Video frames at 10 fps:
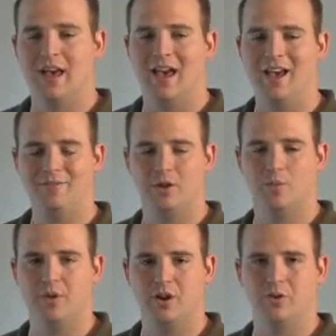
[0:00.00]
A heavier
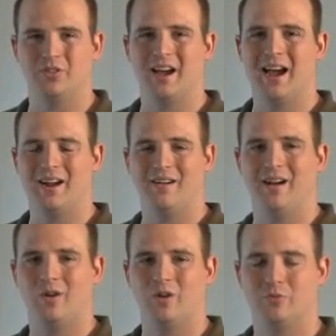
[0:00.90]
beer with a higher
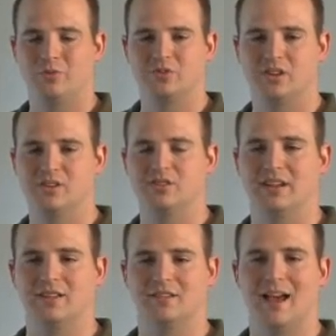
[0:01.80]
alcohol percentage,
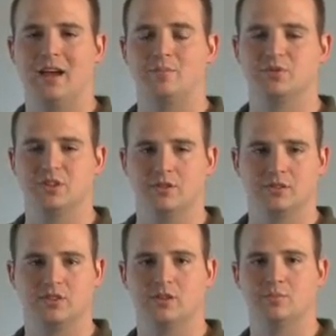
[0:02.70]
like a 9%
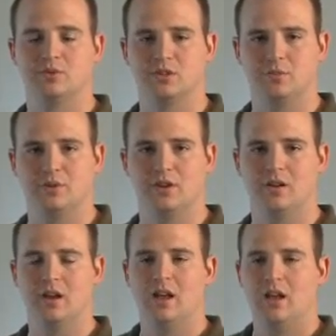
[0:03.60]
or 10% beer,